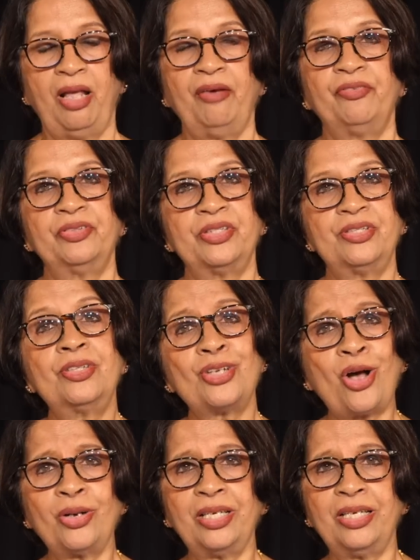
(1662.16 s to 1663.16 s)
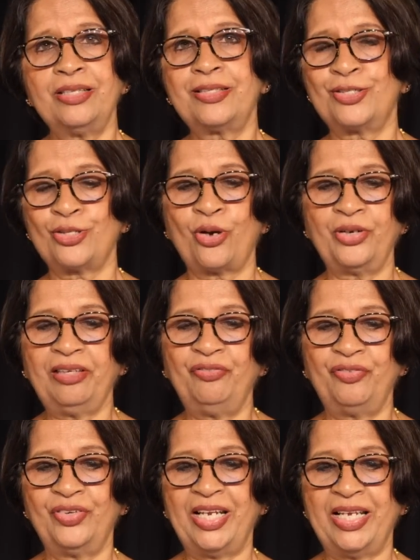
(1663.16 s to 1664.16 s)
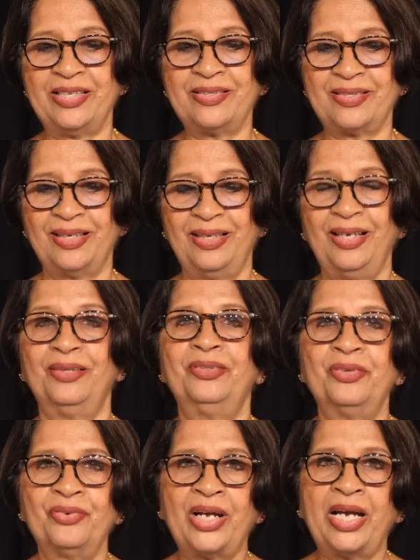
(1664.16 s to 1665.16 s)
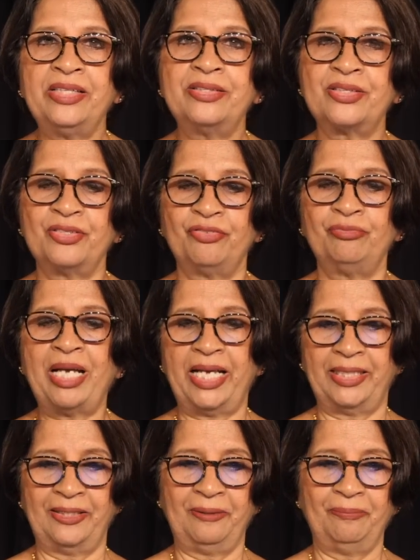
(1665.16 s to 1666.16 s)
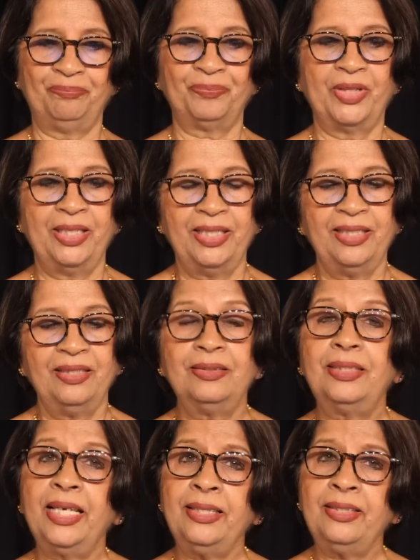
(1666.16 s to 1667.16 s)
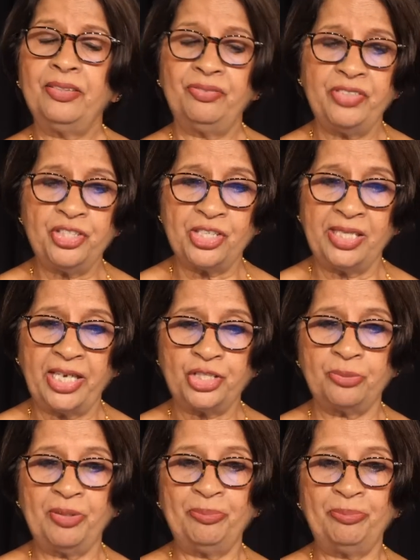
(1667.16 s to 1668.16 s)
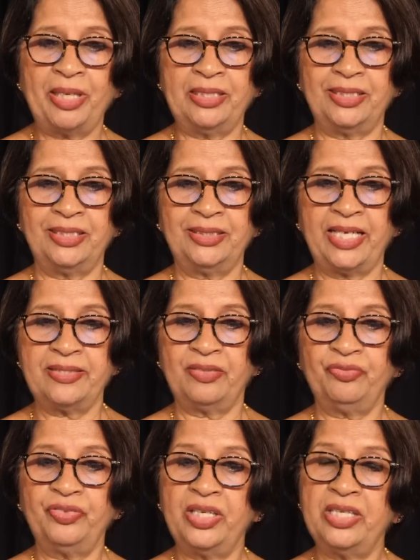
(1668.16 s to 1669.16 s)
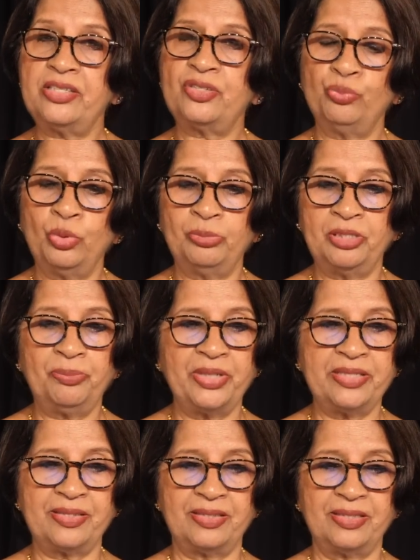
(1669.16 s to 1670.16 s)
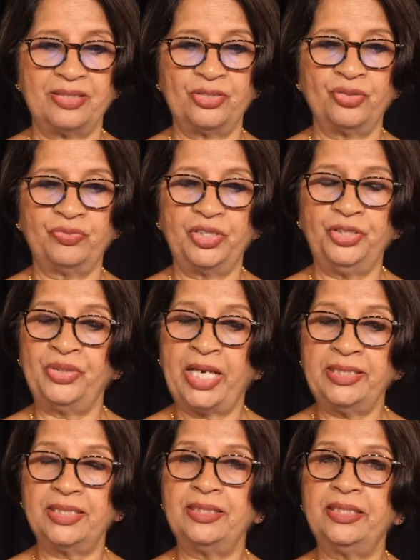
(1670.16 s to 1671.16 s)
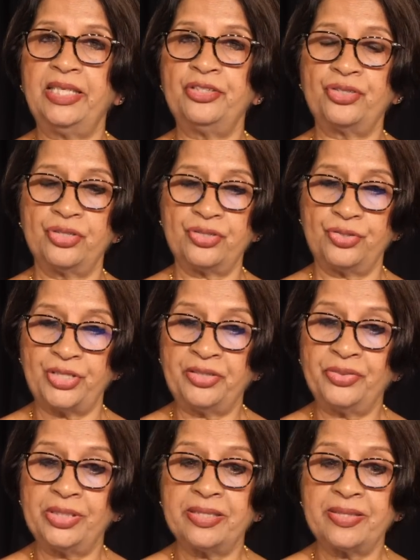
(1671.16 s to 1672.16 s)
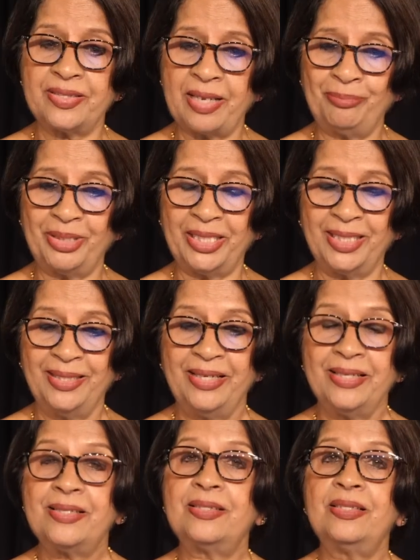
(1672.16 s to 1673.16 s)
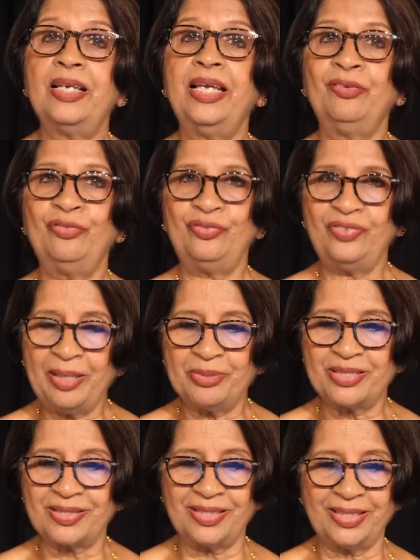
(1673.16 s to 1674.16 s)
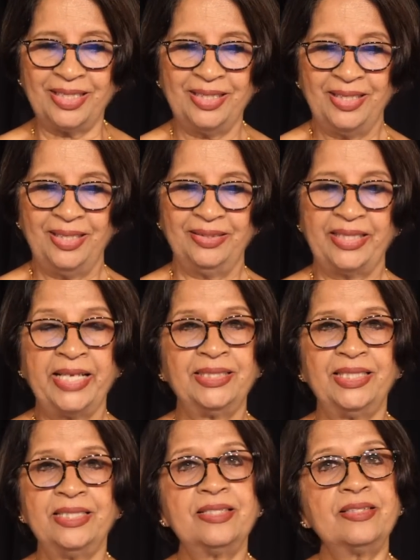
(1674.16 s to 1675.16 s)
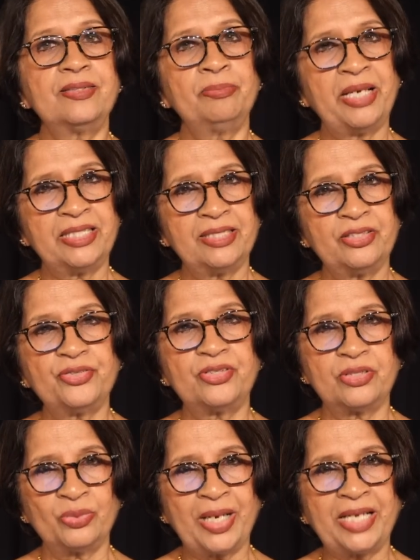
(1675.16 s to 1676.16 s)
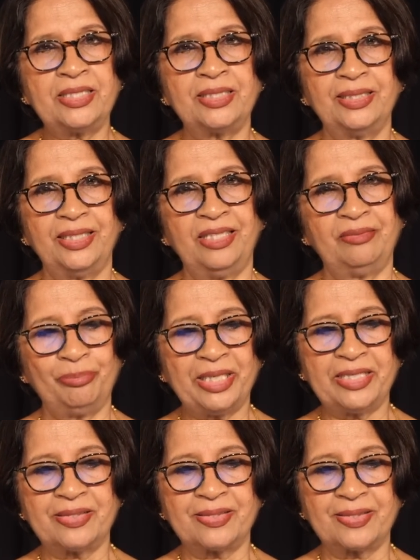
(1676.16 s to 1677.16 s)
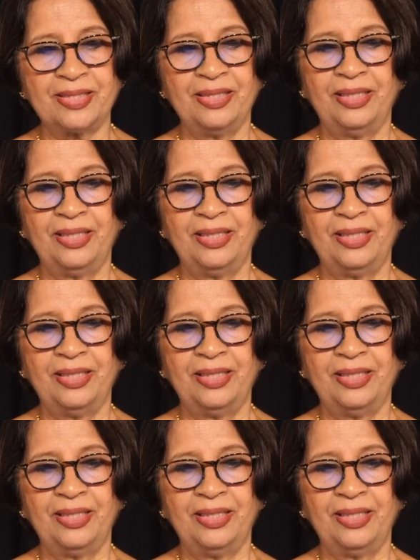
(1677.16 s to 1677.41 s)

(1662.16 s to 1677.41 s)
for the stock historic phrase, the rights of man. Think of Vijayalakshmi Pandit as the first woman president of the United Nations General Assembly, saying famously that it is better to sweat in peace